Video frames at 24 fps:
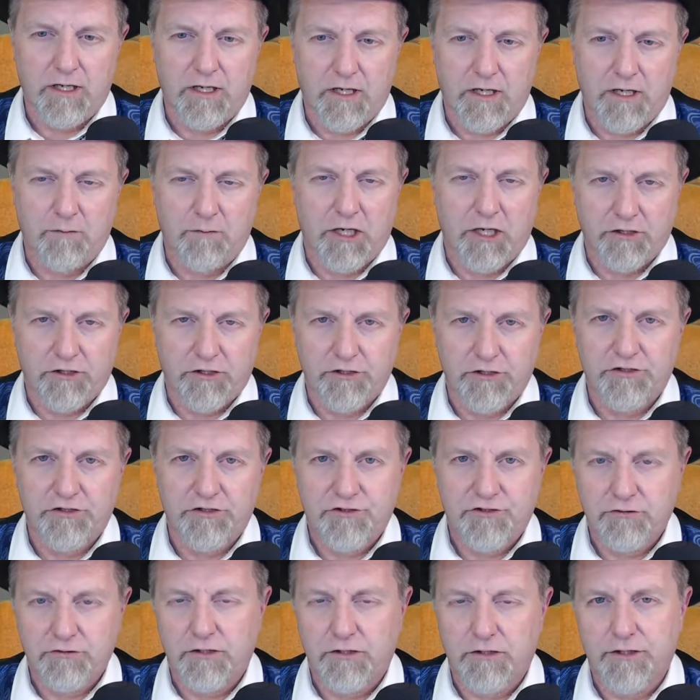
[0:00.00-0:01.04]
Am I going to
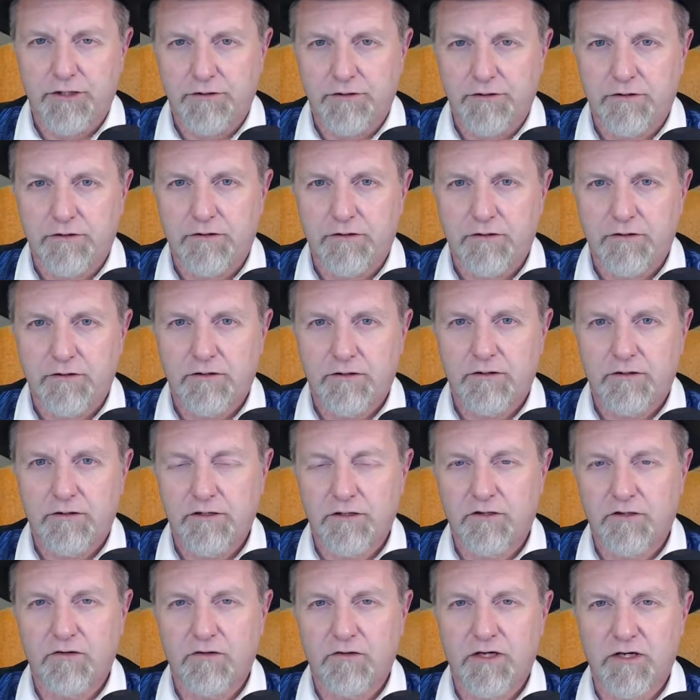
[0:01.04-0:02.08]
do it?
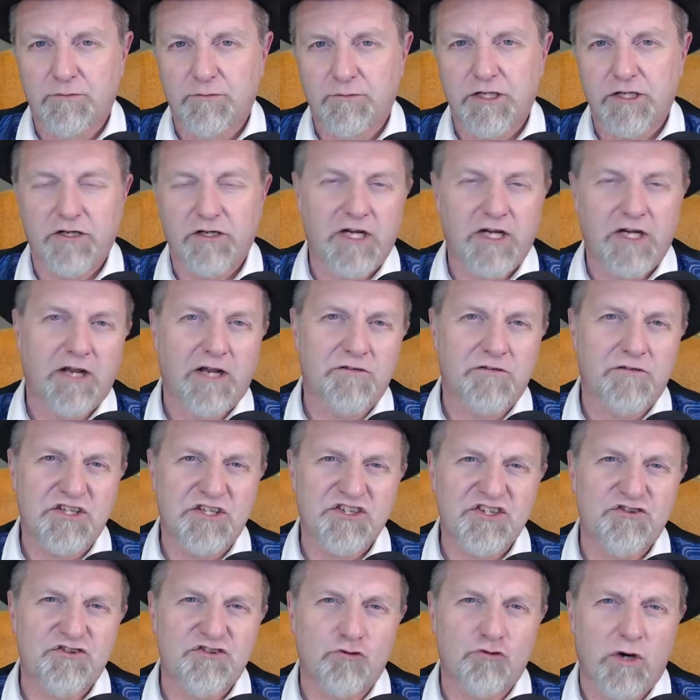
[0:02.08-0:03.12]
You know, am I going to have the
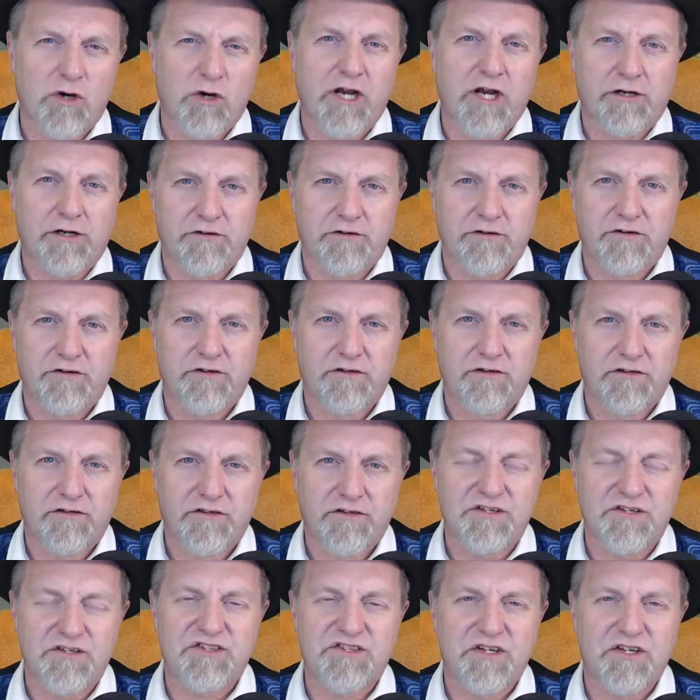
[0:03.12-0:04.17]
strength
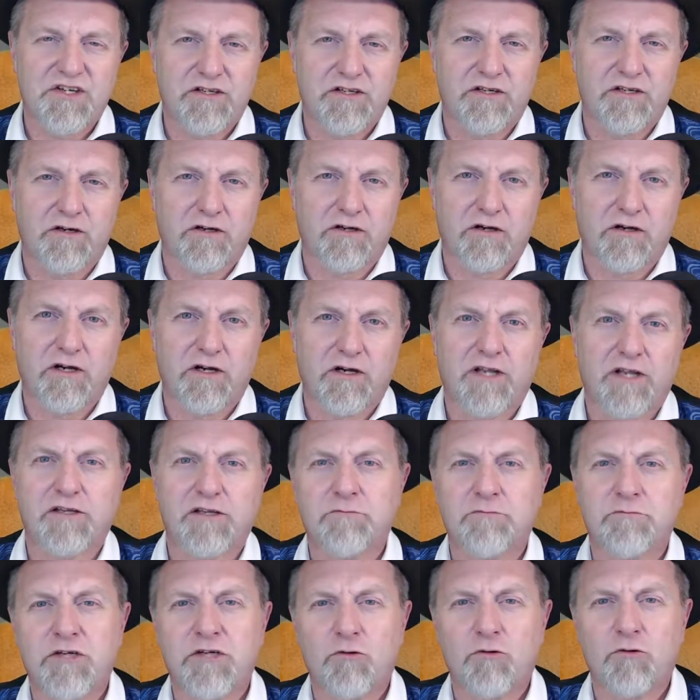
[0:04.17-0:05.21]
to sit here and
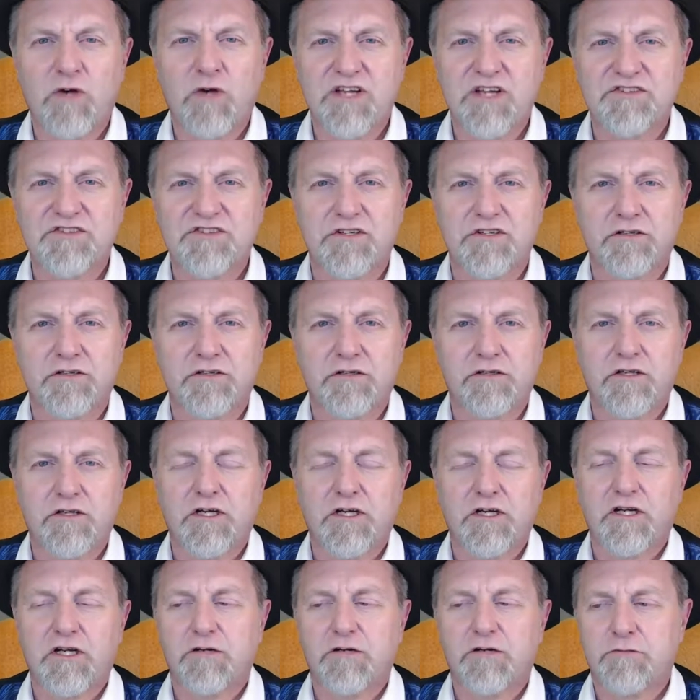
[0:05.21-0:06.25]
then be arrested?
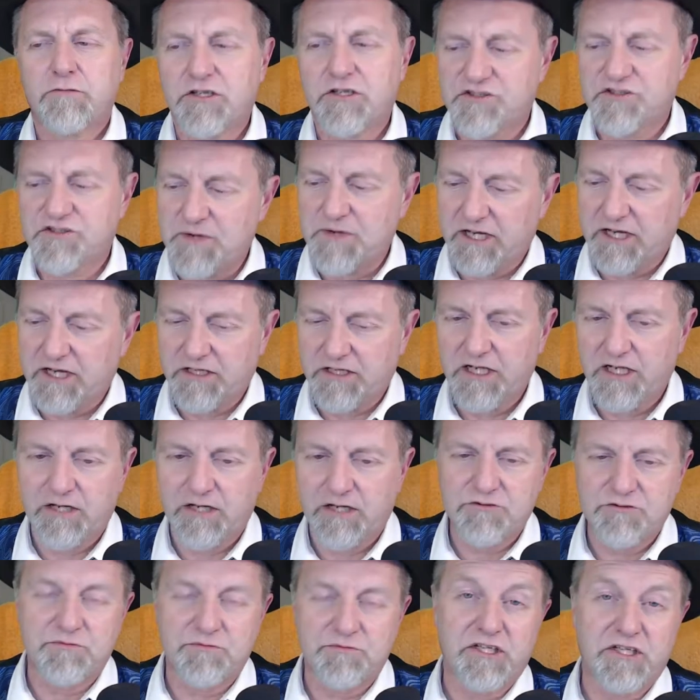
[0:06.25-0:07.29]
Because back then, that
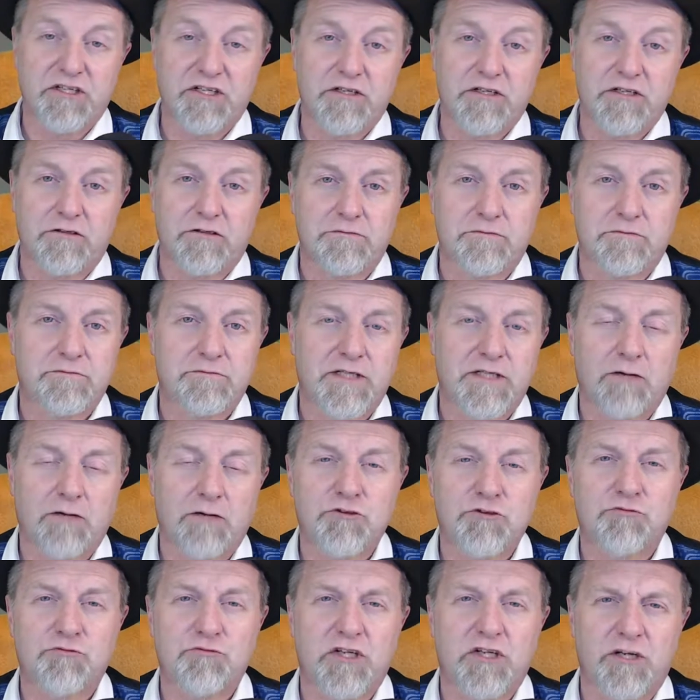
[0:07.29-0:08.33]
was a big deal. That
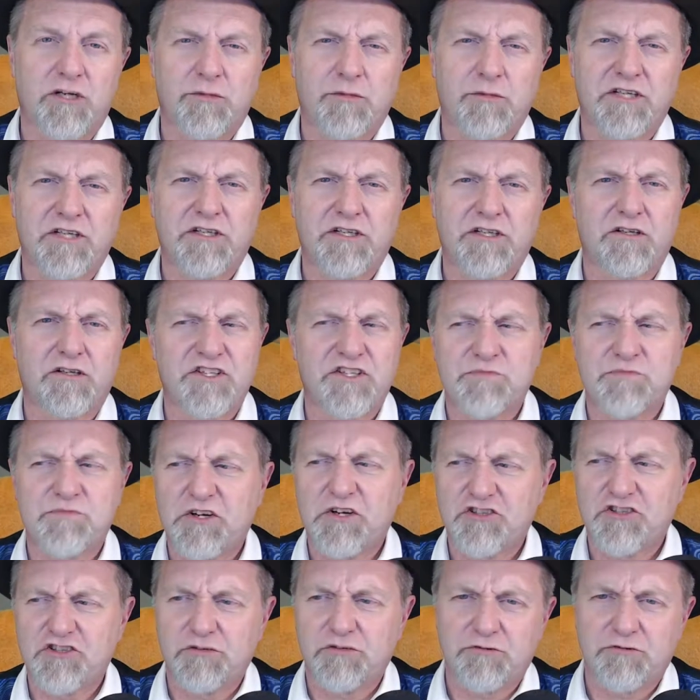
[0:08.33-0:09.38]
was really a big deal,
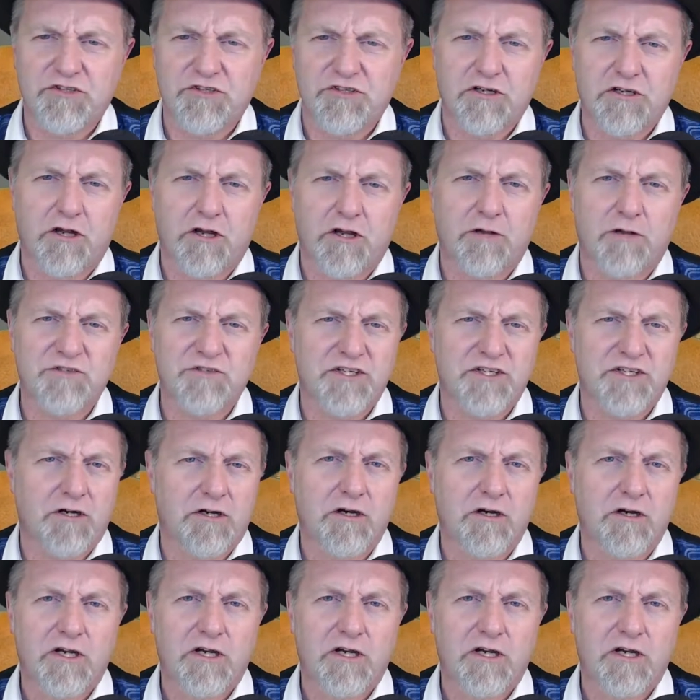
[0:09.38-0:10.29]
especially with the cops there.